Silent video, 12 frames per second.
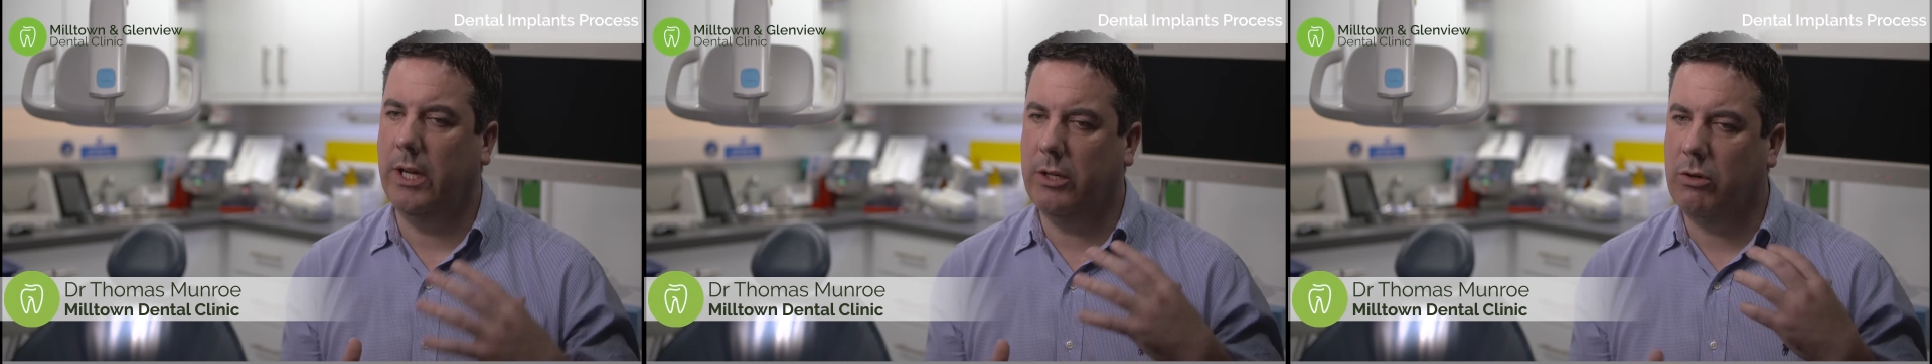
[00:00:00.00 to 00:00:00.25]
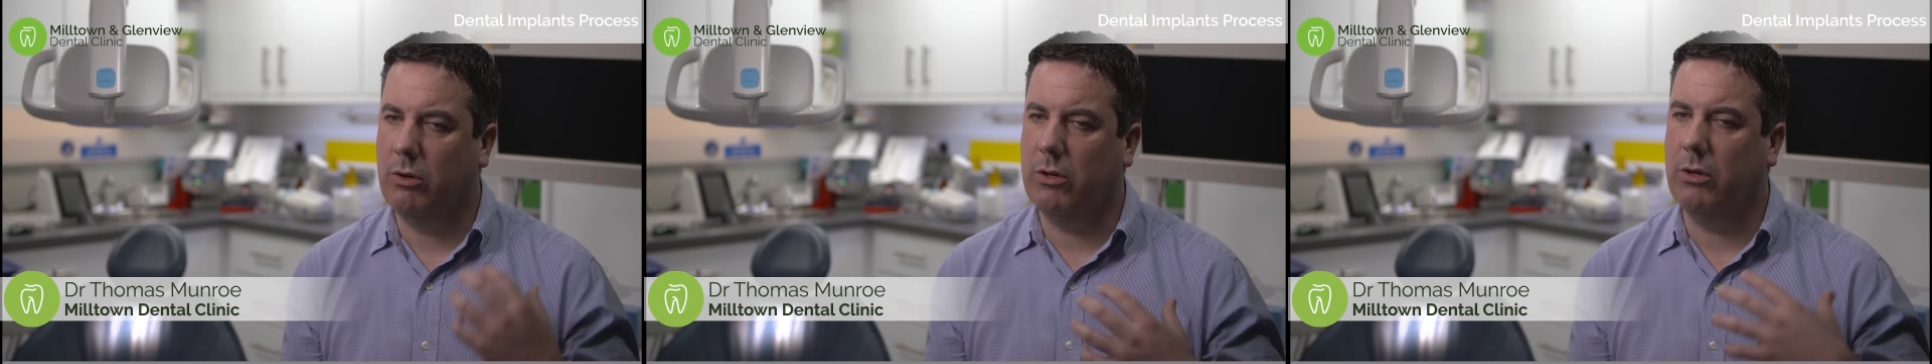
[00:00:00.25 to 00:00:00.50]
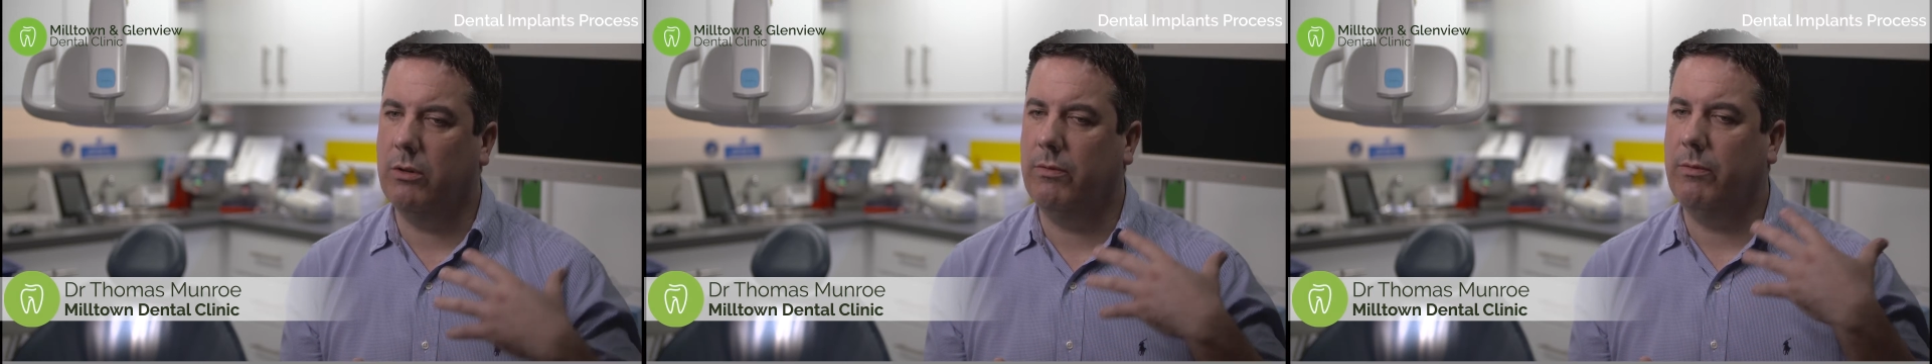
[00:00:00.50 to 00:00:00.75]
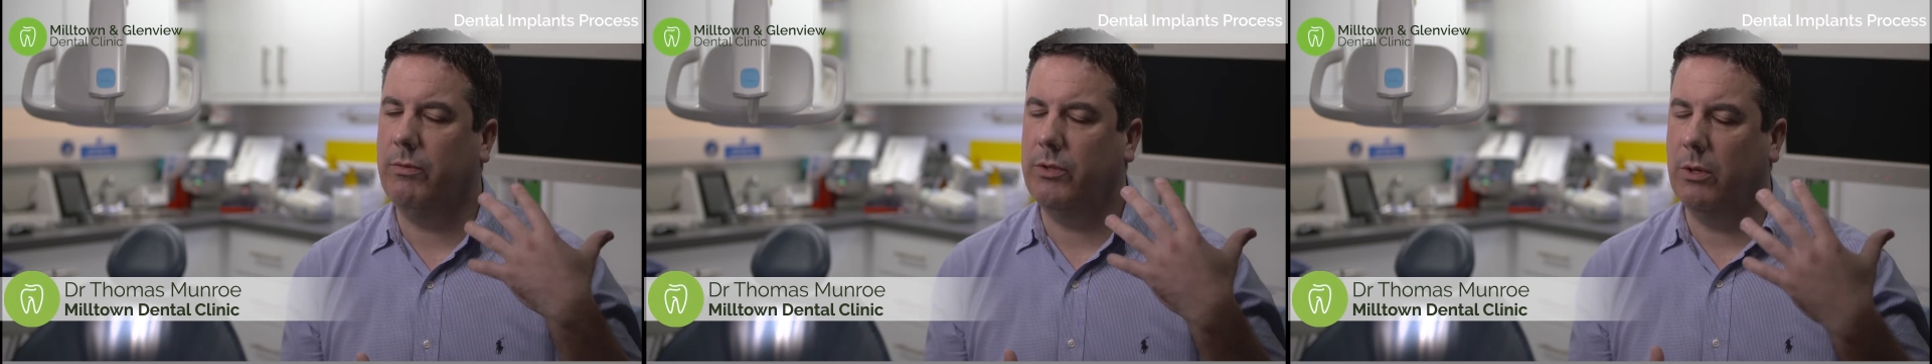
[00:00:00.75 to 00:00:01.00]
in order
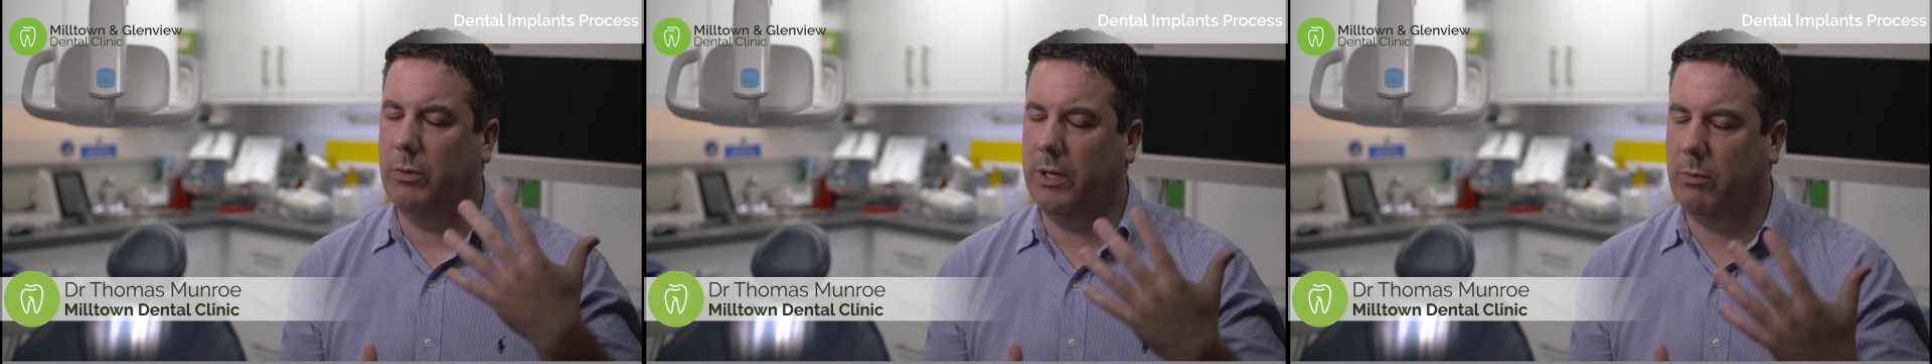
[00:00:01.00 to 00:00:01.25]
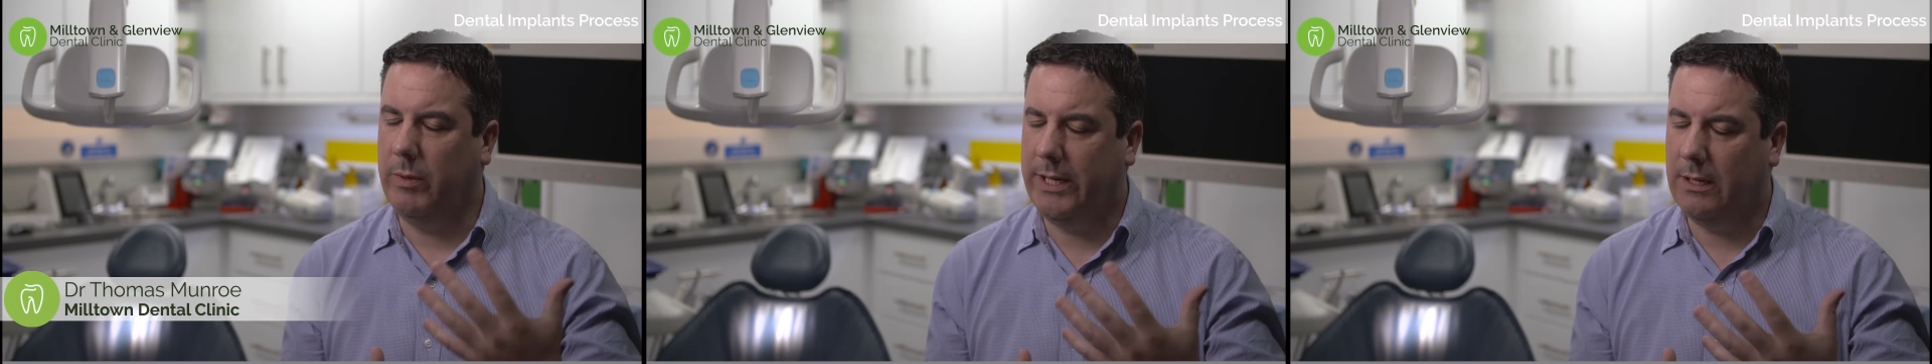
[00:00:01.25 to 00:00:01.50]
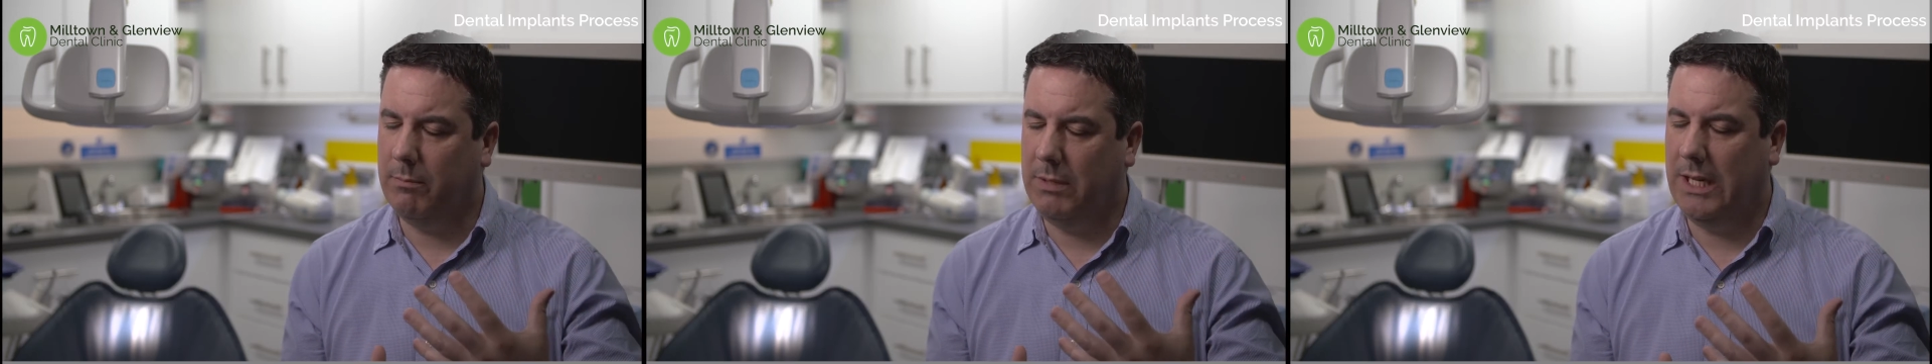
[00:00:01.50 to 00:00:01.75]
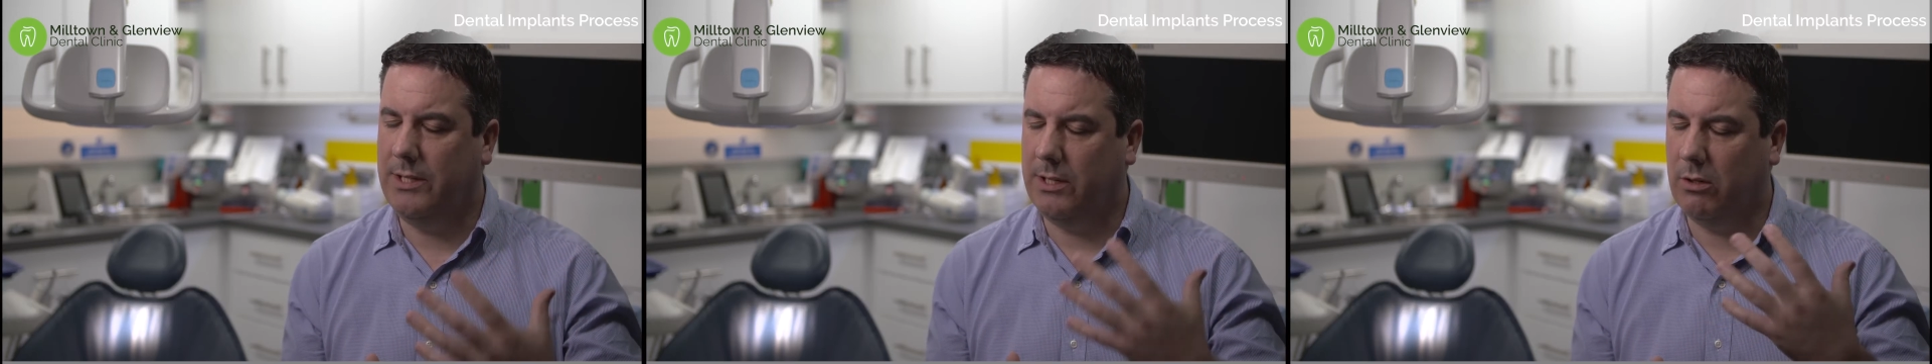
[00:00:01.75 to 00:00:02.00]
so that we can
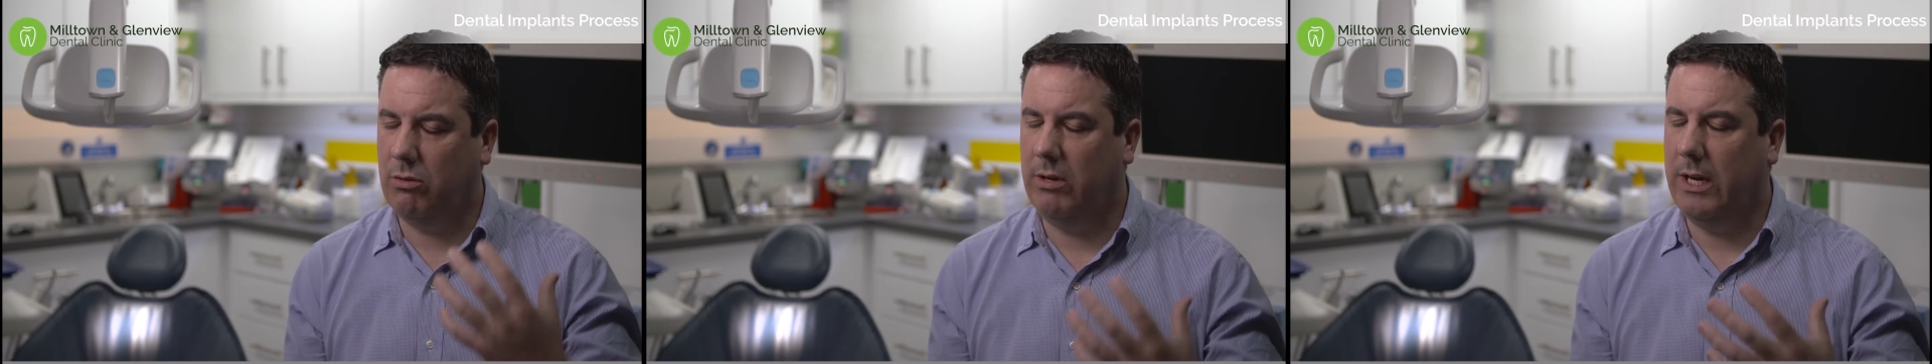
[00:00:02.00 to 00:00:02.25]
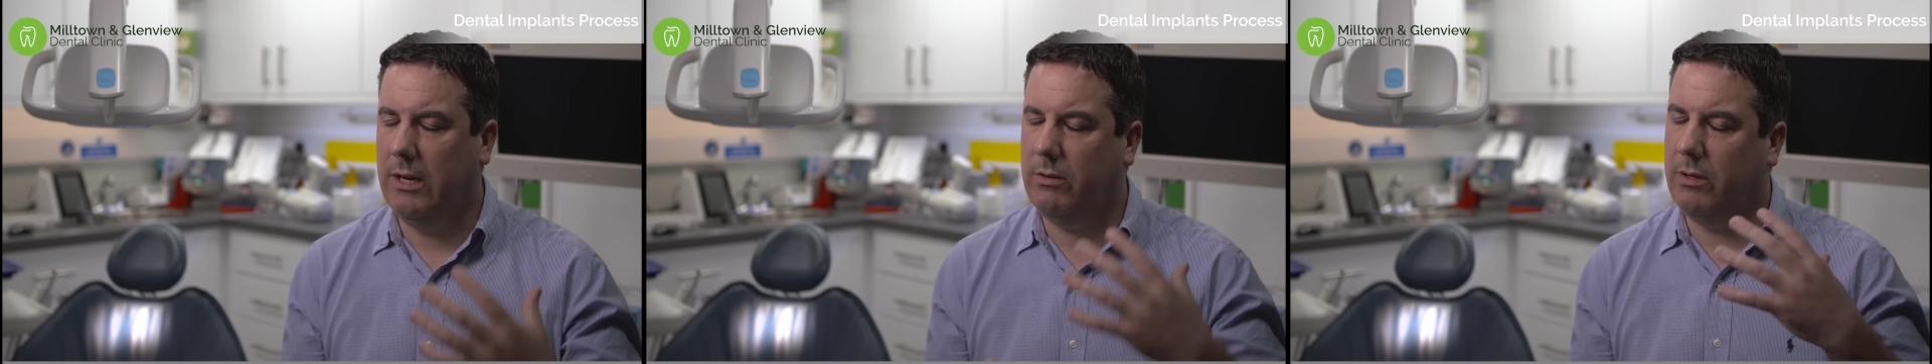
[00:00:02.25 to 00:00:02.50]
place a crown